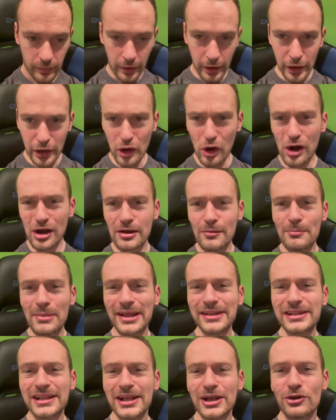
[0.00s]
Gardner
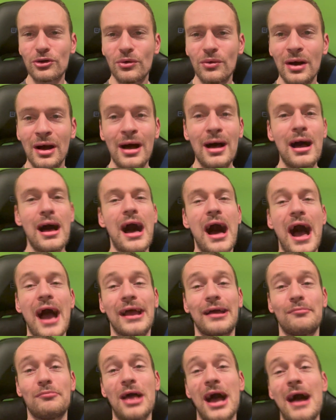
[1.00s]
Minshew, I
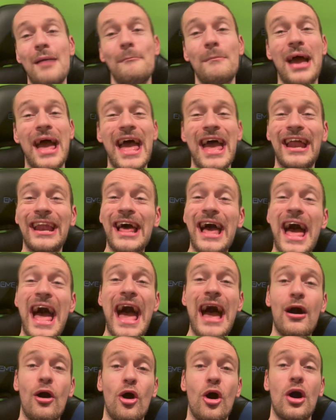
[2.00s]
am not mad
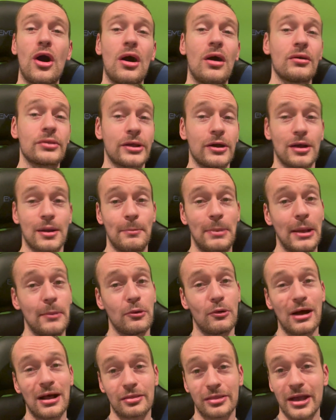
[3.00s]
at all. There's
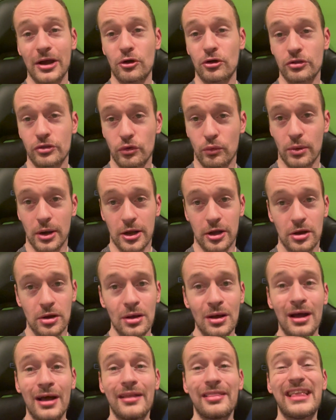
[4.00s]
people out there on Twitter
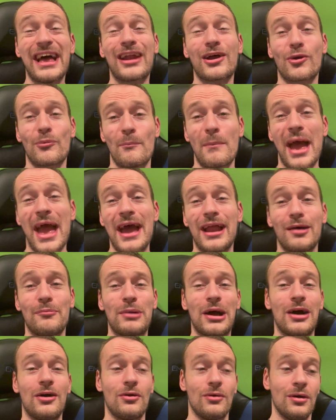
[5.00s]
that are mad
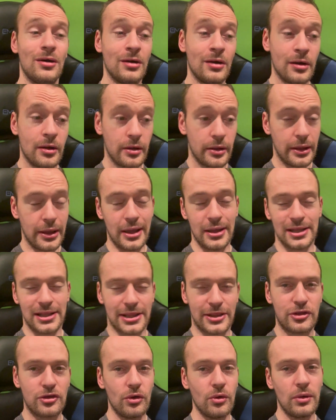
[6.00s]
about his
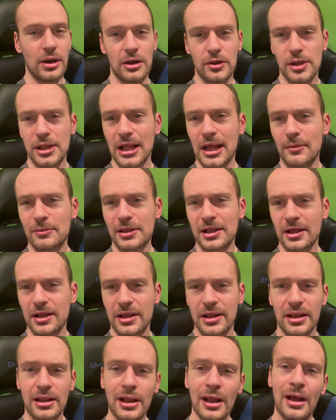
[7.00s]
2
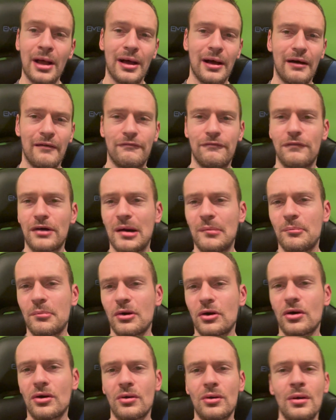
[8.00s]
interceptions, a
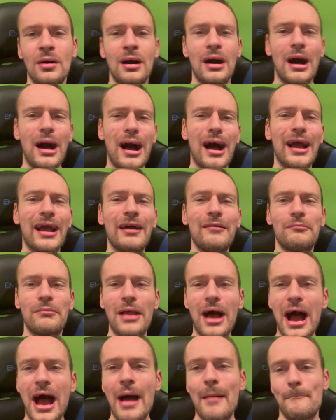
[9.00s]
fumble. I am
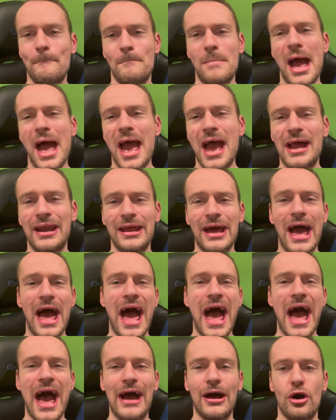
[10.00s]
not mad
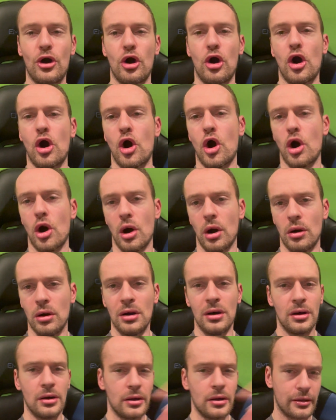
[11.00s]
at all.
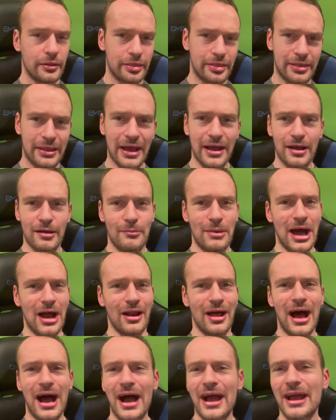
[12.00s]
Think about
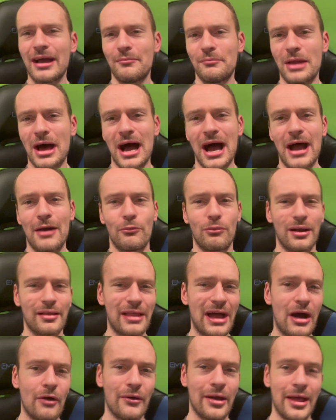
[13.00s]
it. I am not.
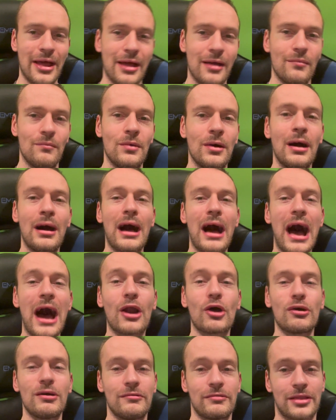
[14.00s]
Without him, I
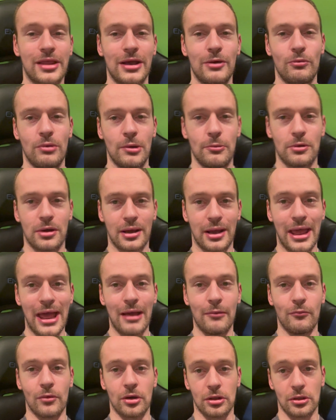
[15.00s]
don't even think we would have
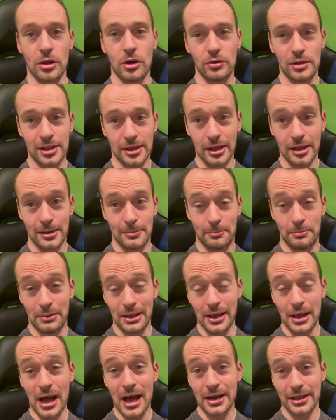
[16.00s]
came close. Let's
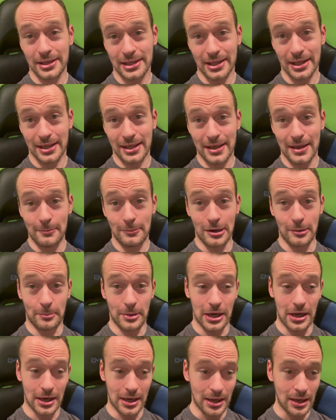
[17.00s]
be honest. Let's keep it a
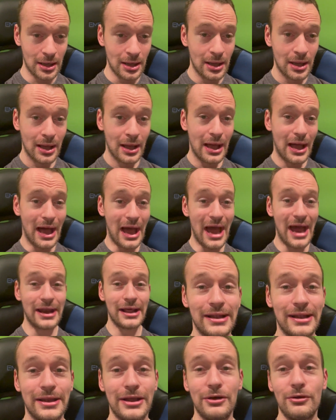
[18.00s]
buck. And
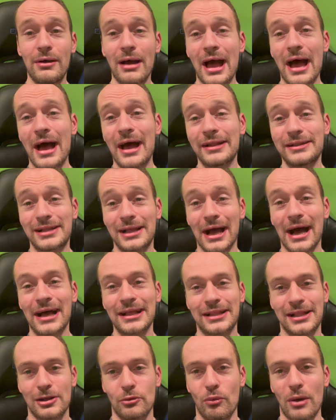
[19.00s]
you had
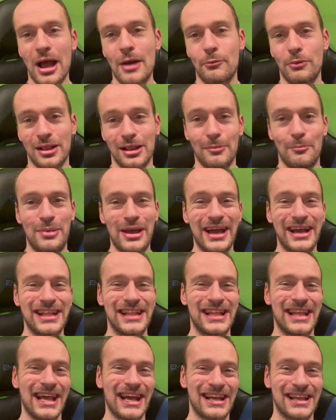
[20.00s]
Josh Sweat with the pick
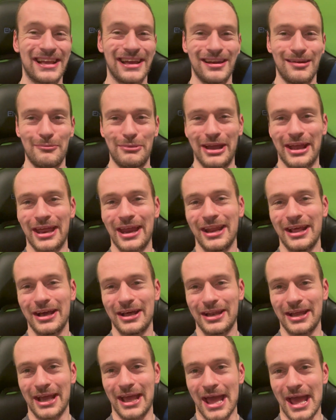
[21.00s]
6 in the beginning of
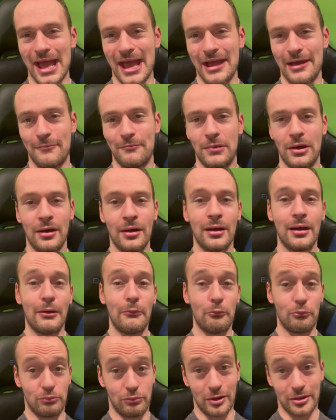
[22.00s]
the game.
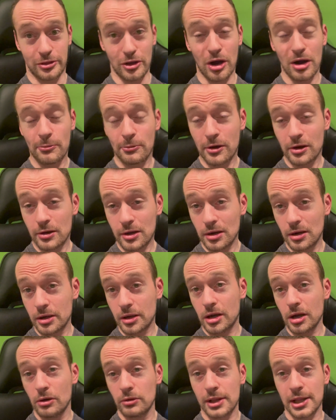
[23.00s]
We thought we were going to
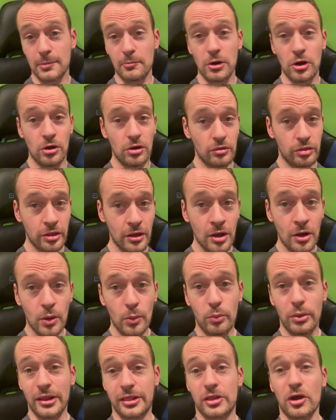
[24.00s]
go smooth.
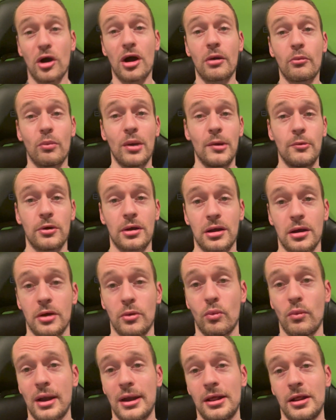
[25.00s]
We thought we were going to
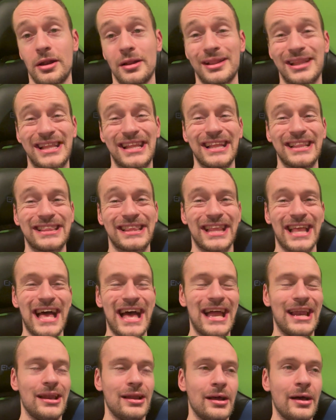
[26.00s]
win it since
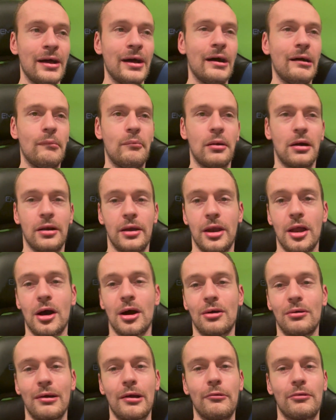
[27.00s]
then. But
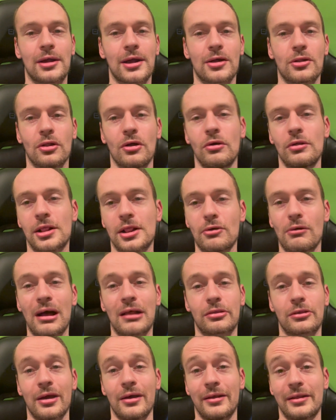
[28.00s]
no, it was close
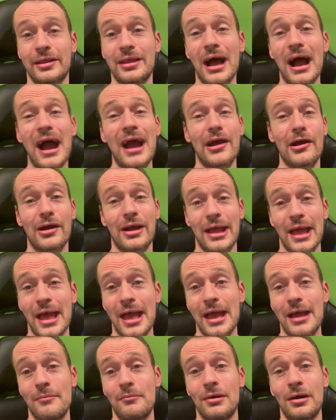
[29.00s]
throughout the entire
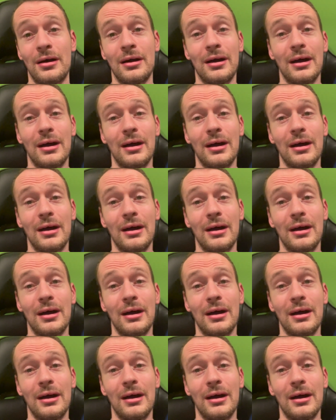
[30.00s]
game.